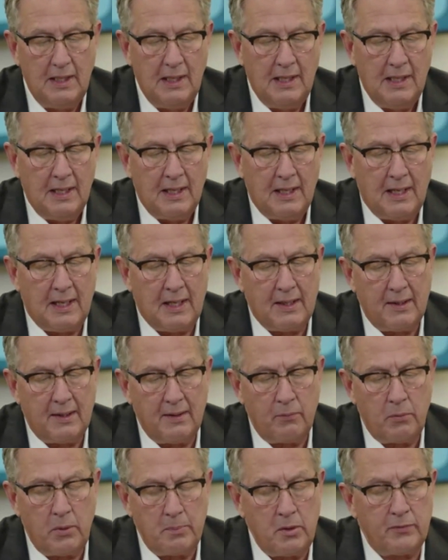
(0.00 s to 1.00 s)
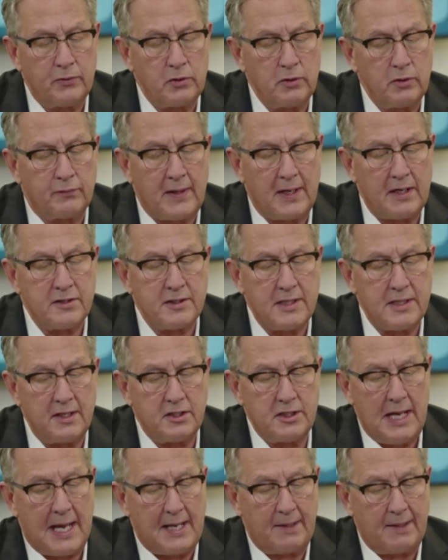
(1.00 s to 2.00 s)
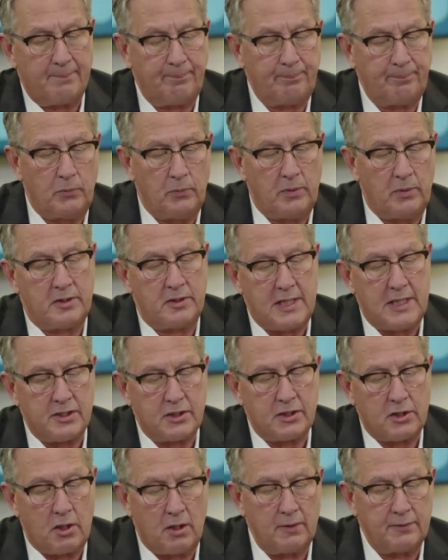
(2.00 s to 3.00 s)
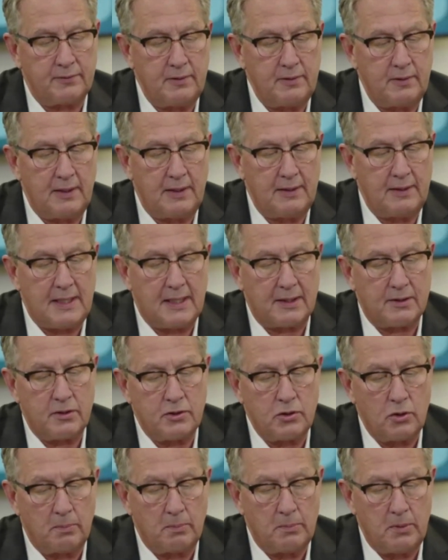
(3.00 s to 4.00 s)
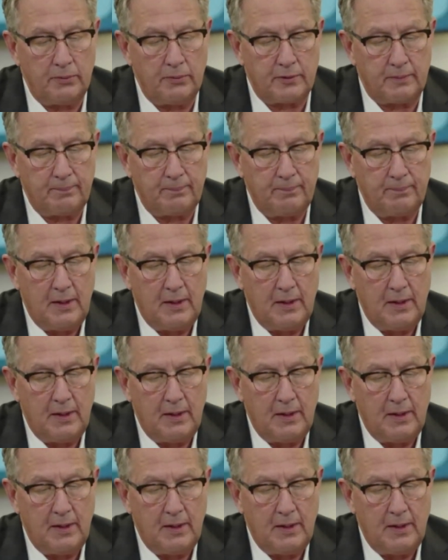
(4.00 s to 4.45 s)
We moved to a fireside chat with Josh Carlson and Dr. Joel Moser.